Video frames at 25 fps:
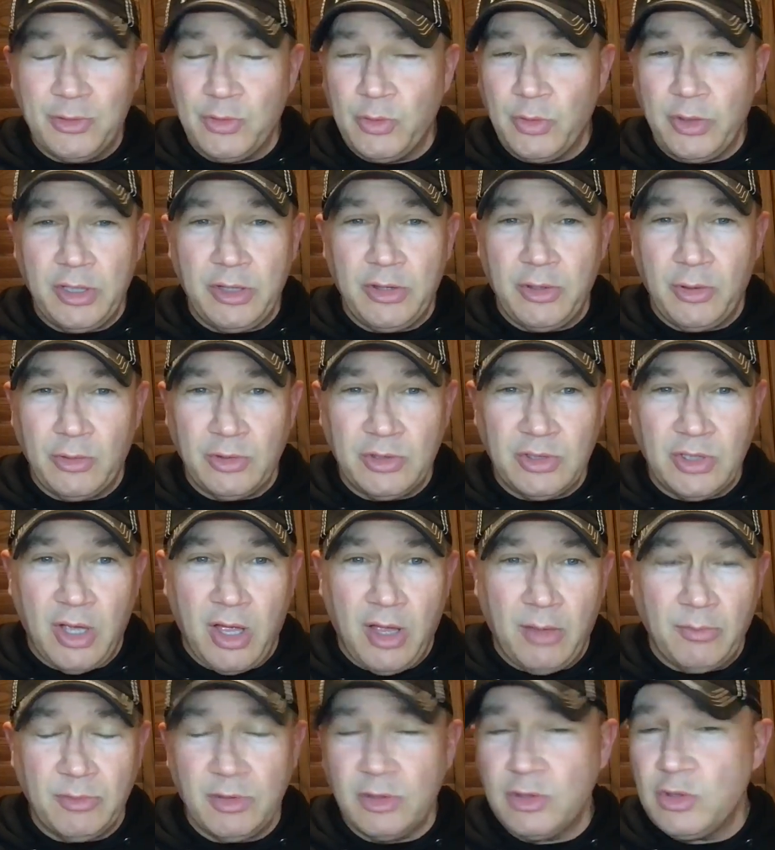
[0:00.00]
the 23rd
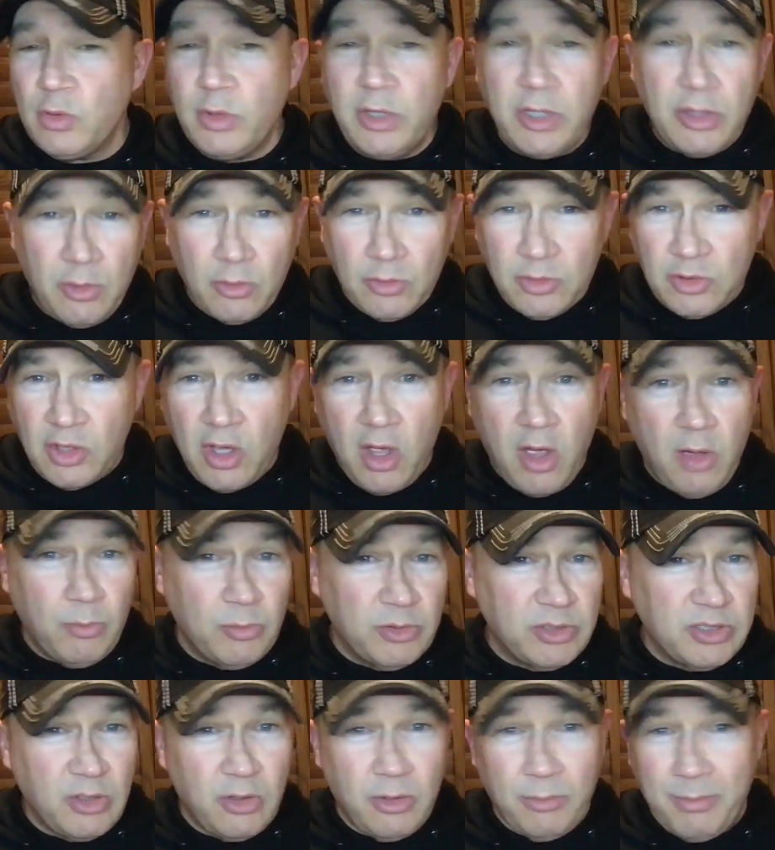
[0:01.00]
psalm the 23rd psalm
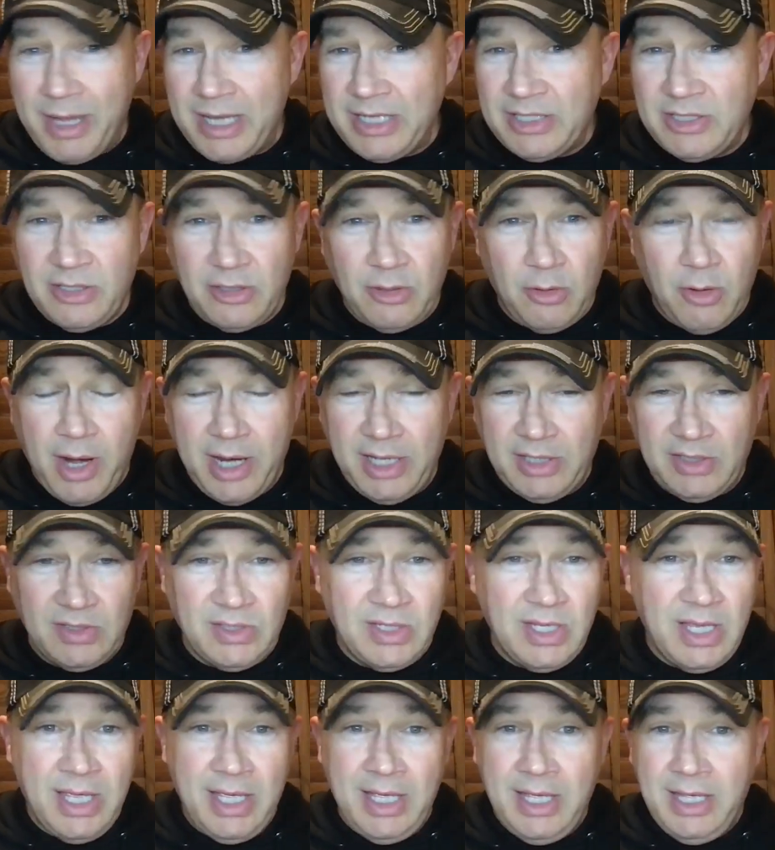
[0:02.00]
was their amazing
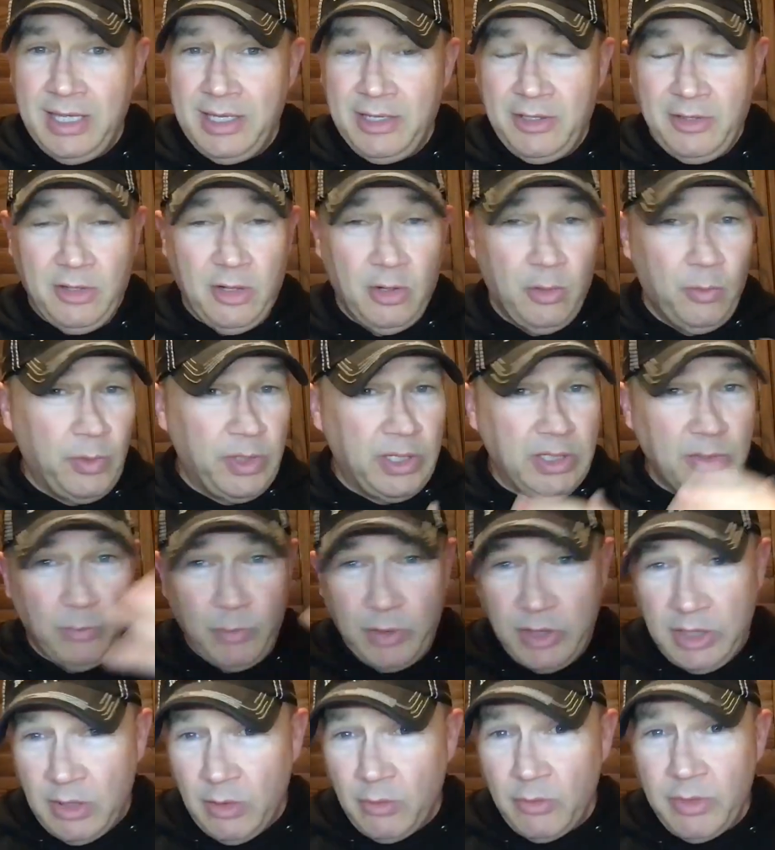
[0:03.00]
grace you know we
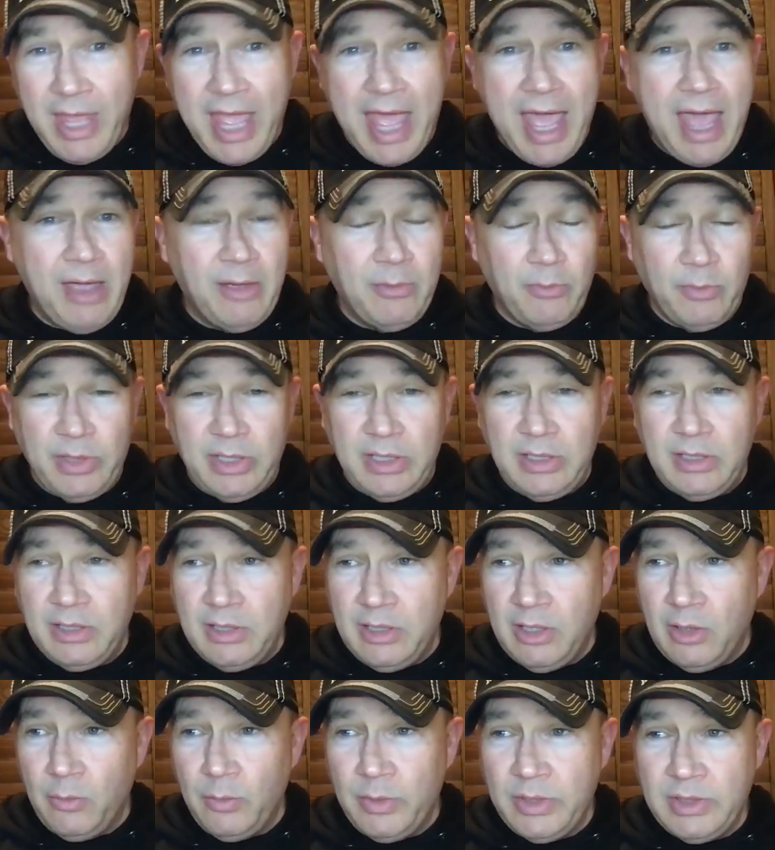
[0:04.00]
we know that we
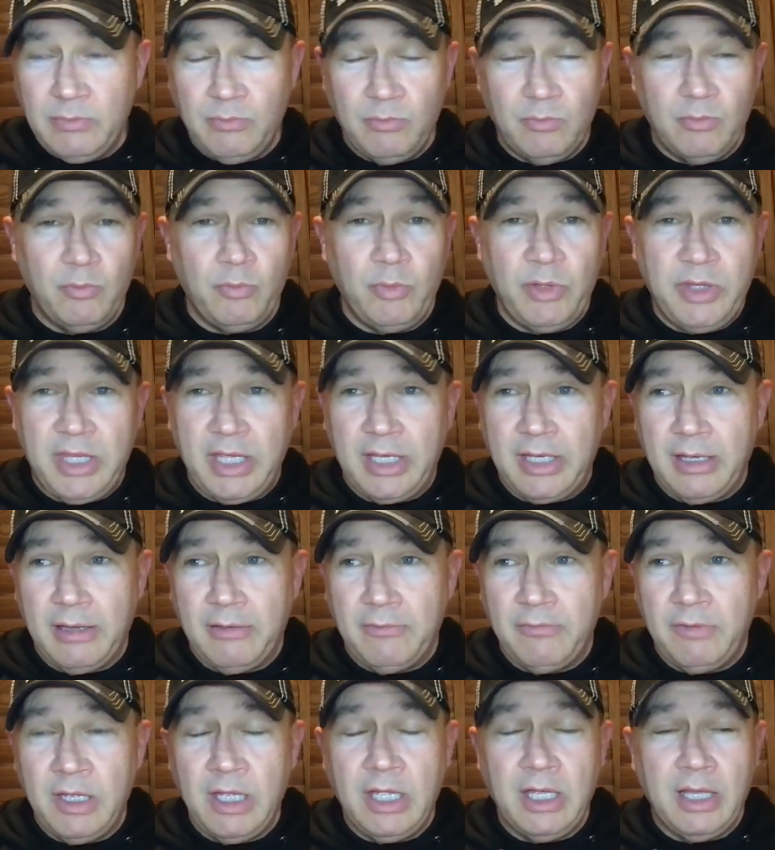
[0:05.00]
you know we we think
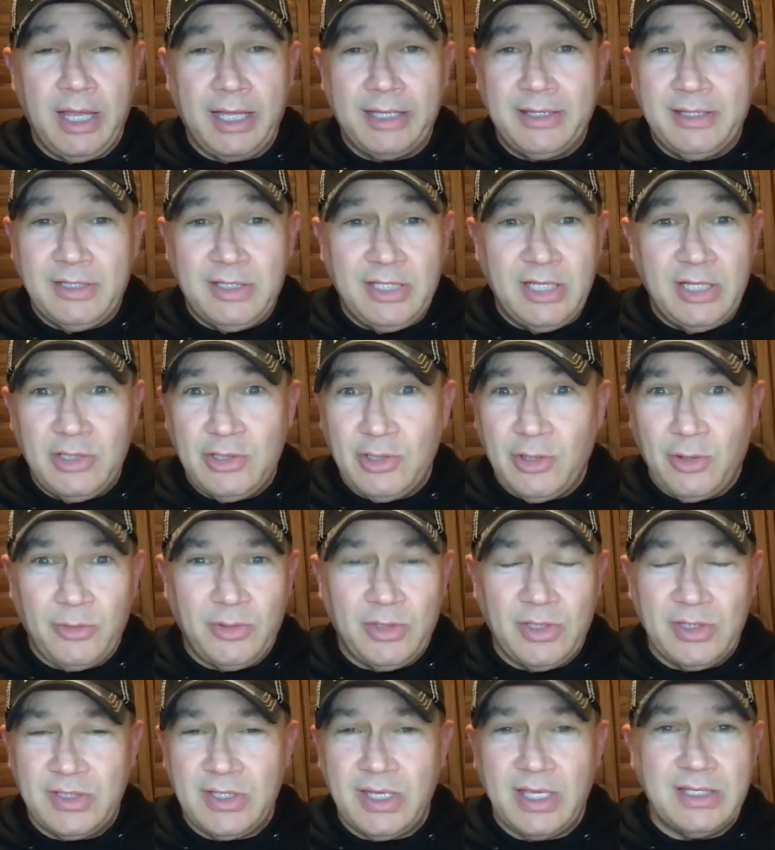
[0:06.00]
of like the t-shirt
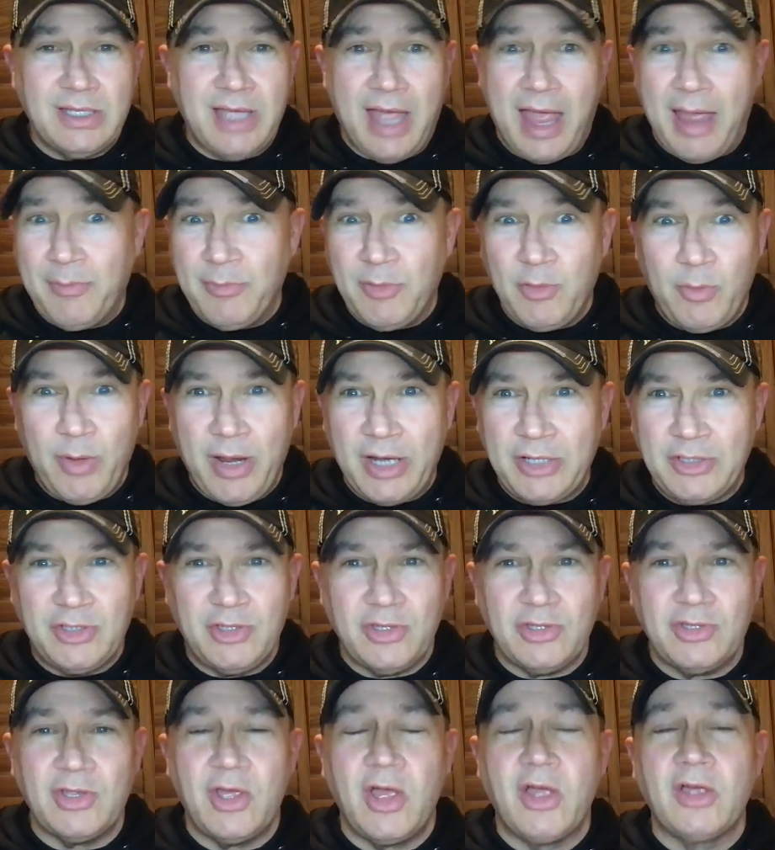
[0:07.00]
that says i'm the wretch
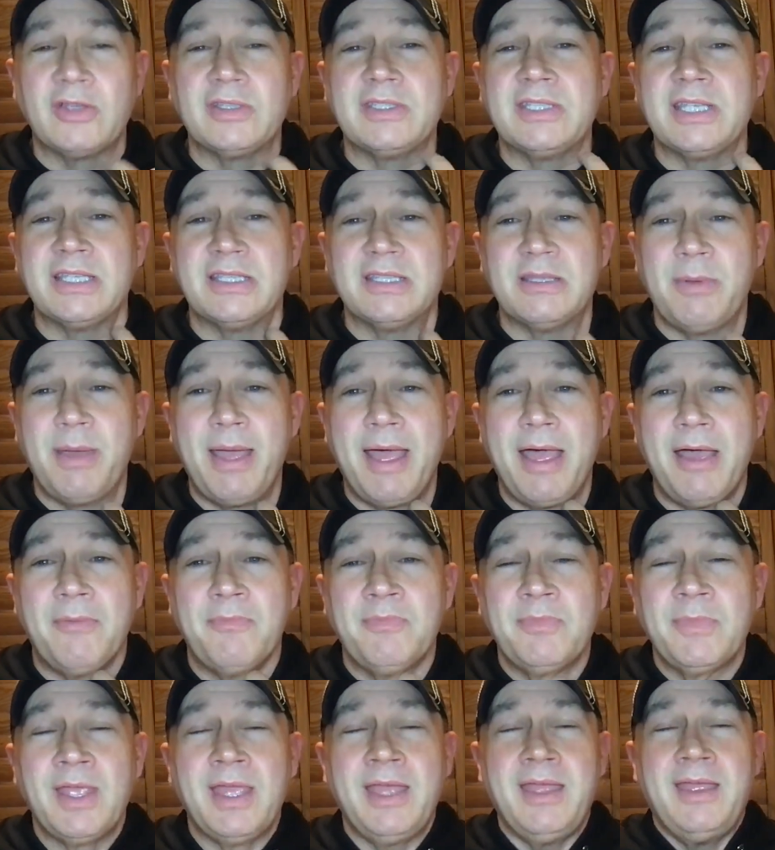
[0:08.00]
the song sings about
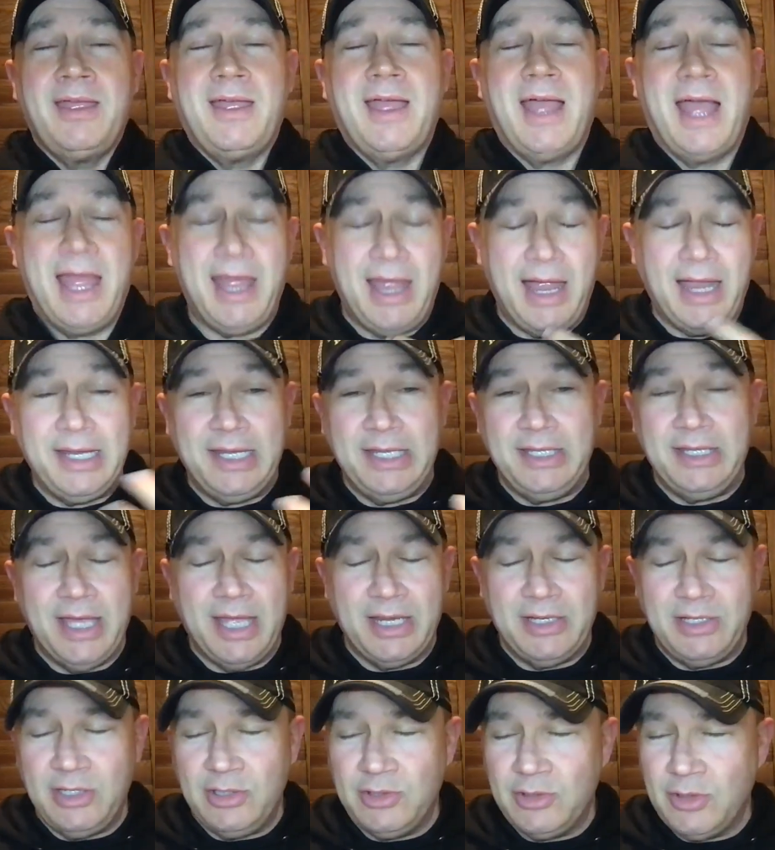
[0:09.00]
i, I need
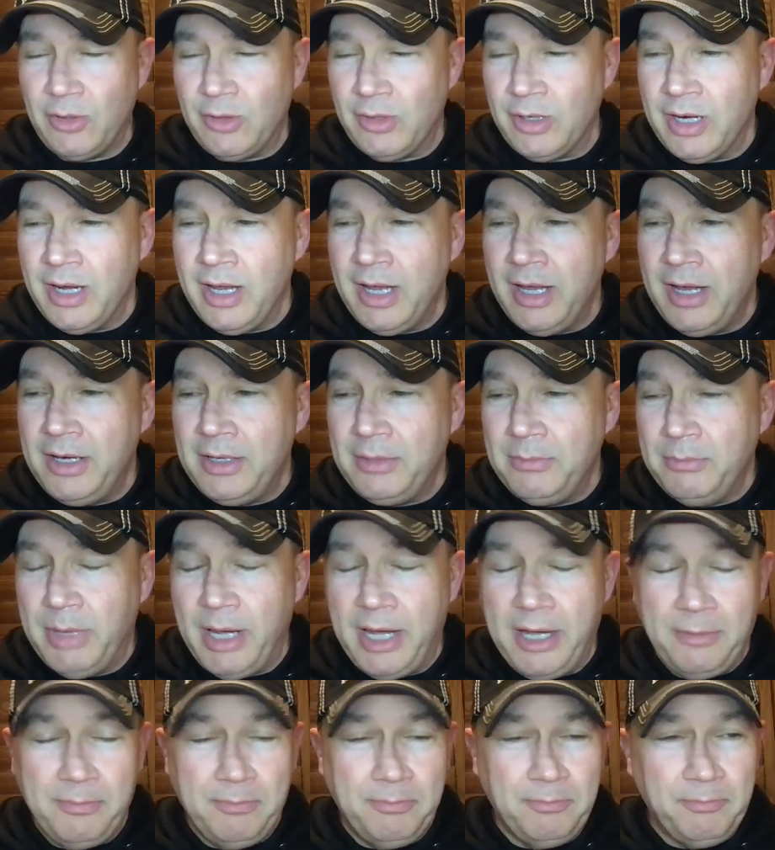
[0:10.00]
that t-shirt
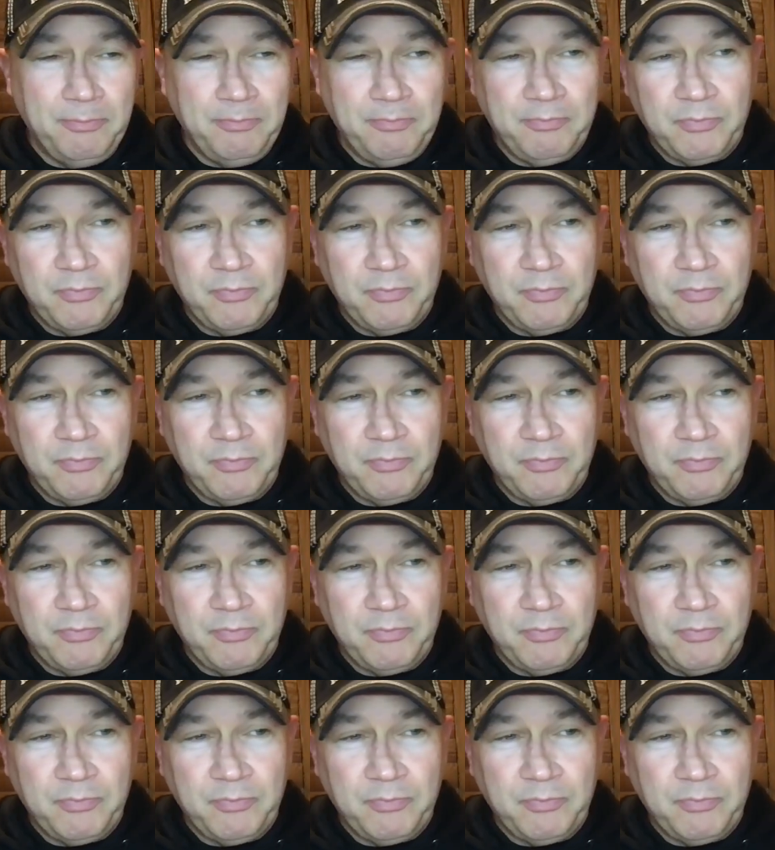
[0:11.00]
but